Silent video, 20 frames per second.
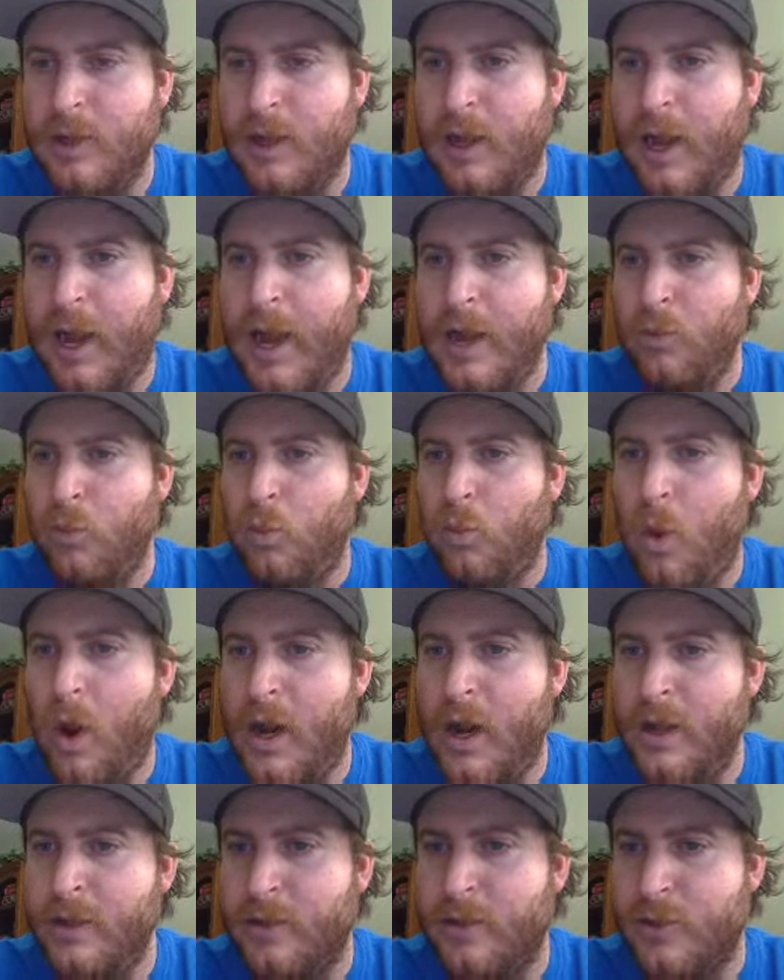I
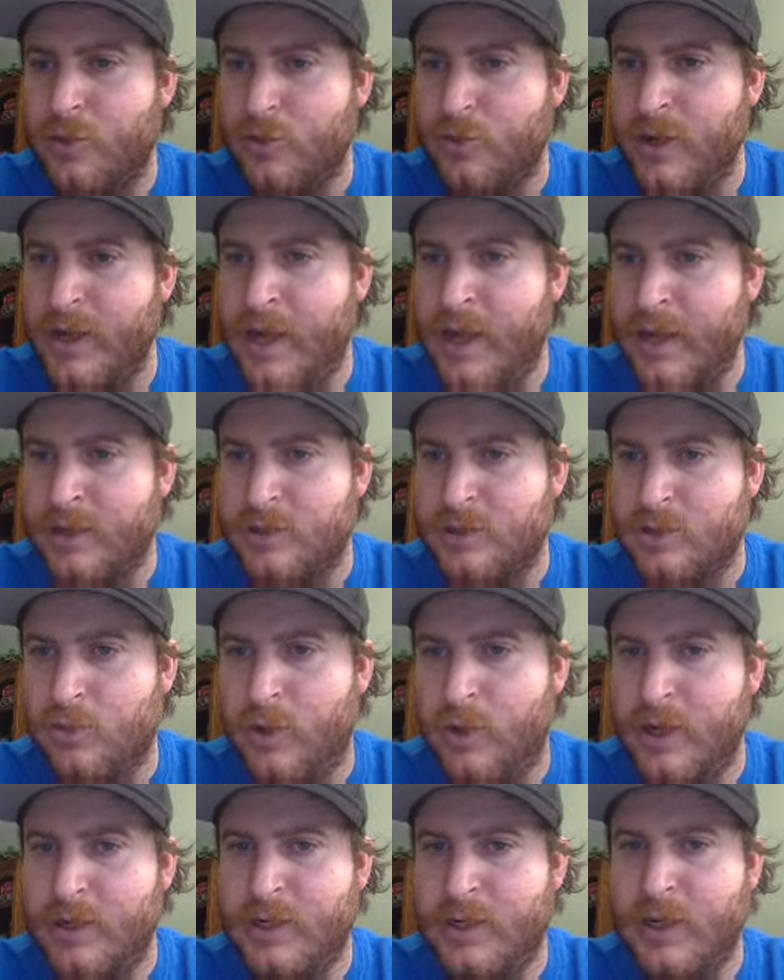want 3x
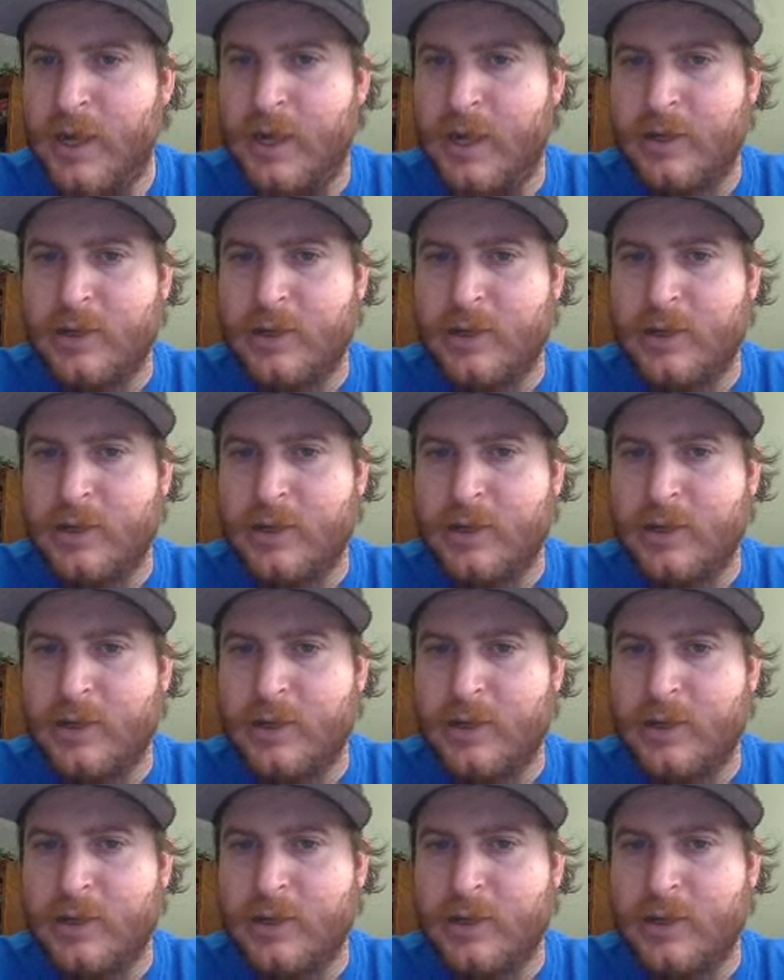squared dx.